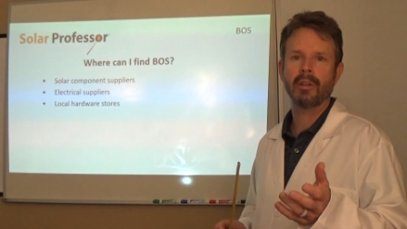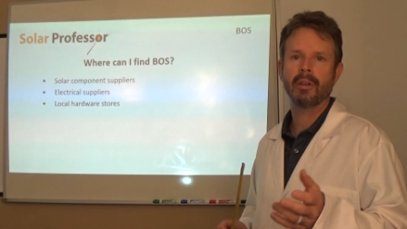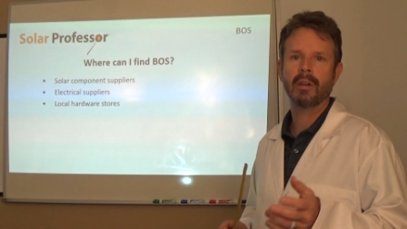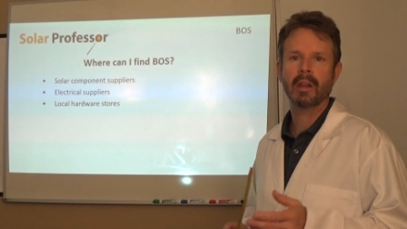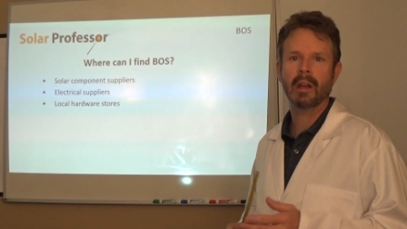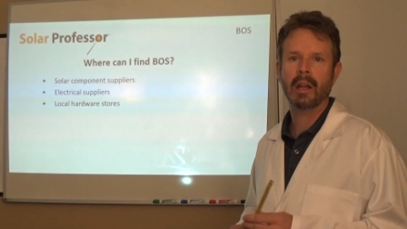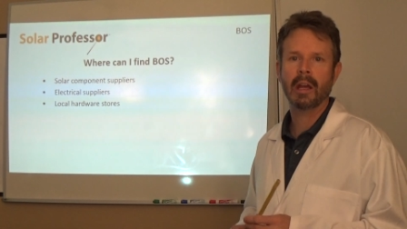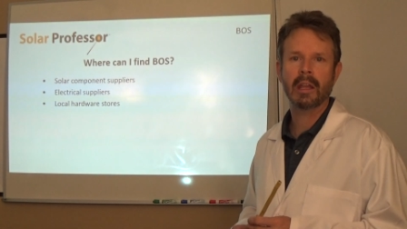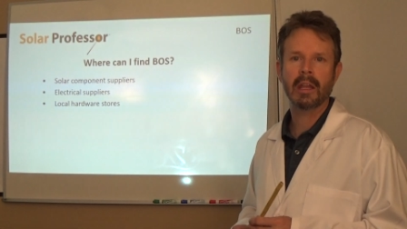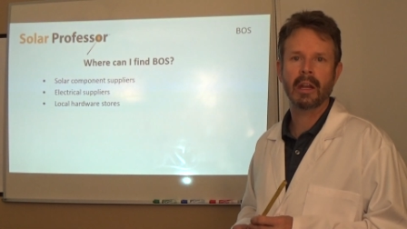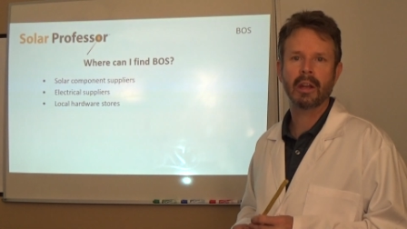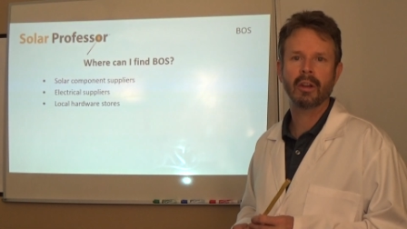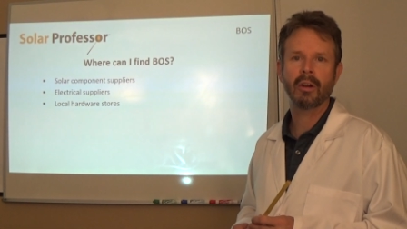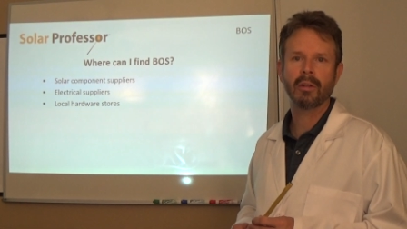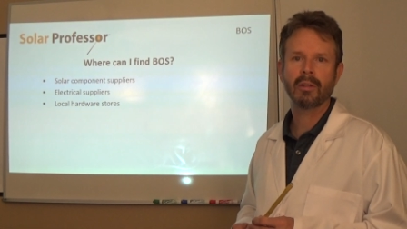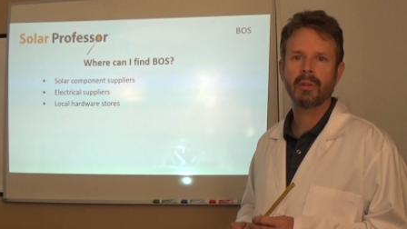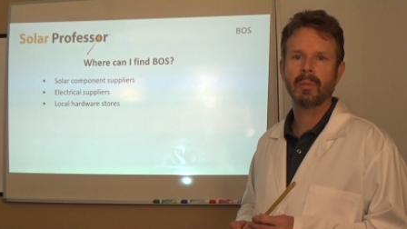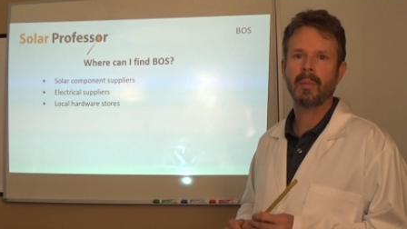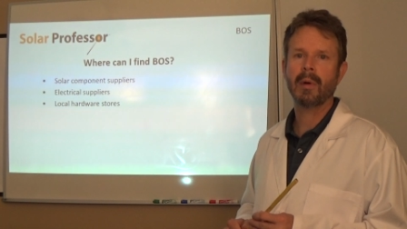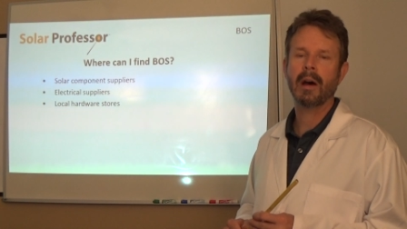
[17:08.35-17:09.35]
You can, again,
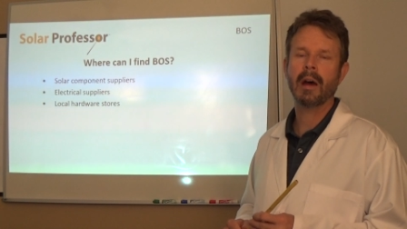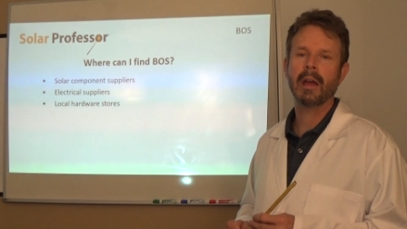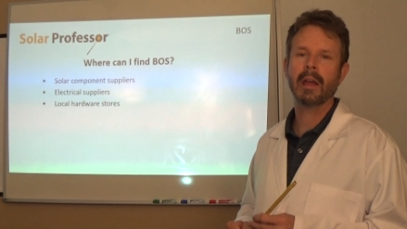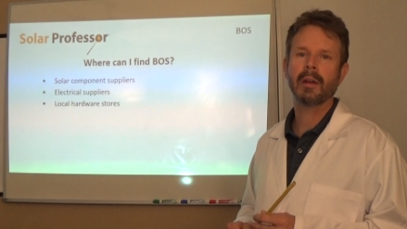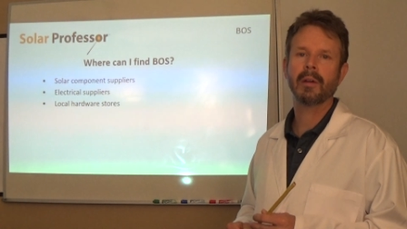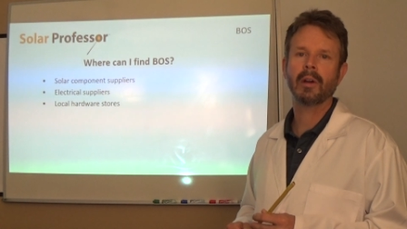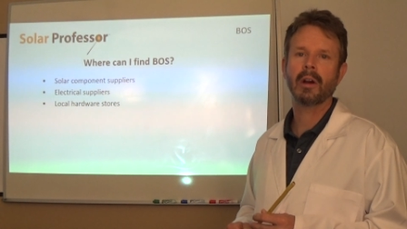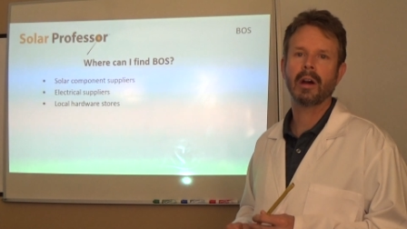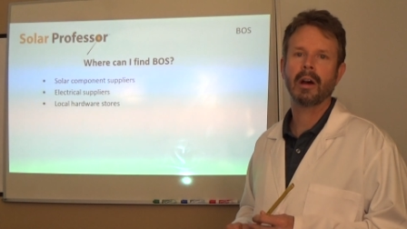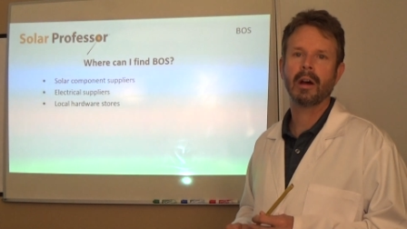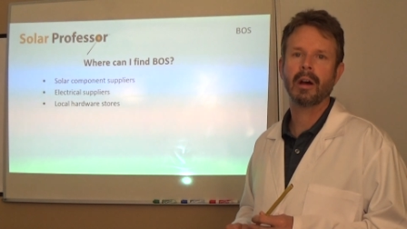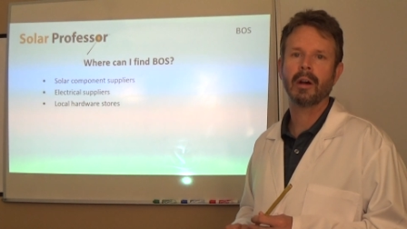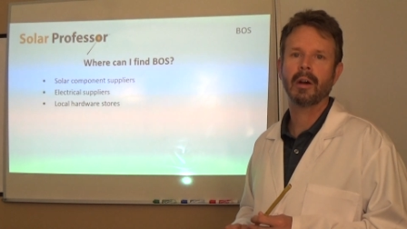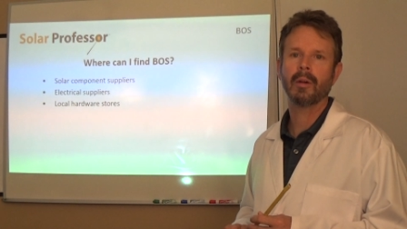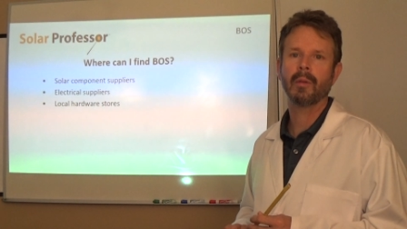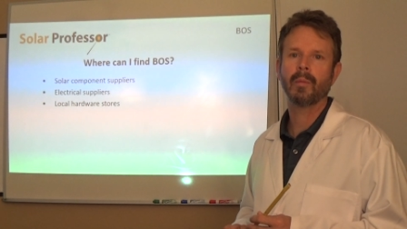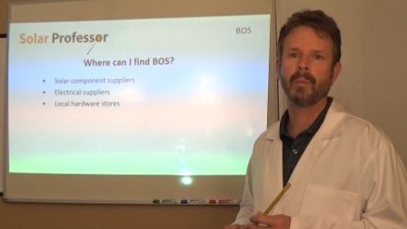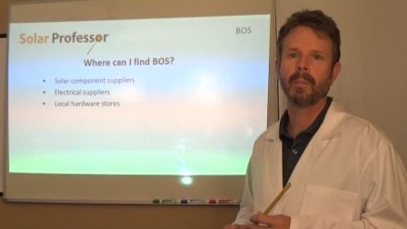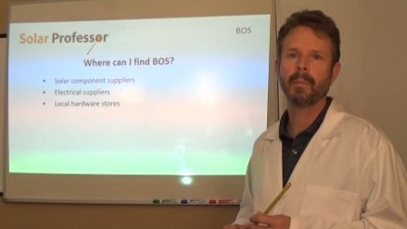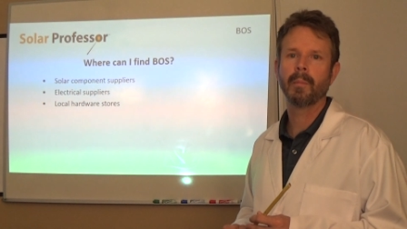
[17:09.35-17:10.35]
go to my
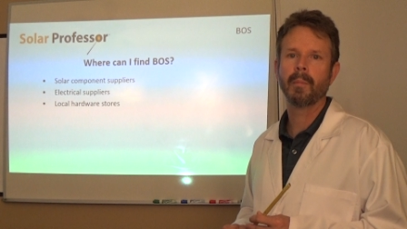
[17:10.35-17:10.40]
uh,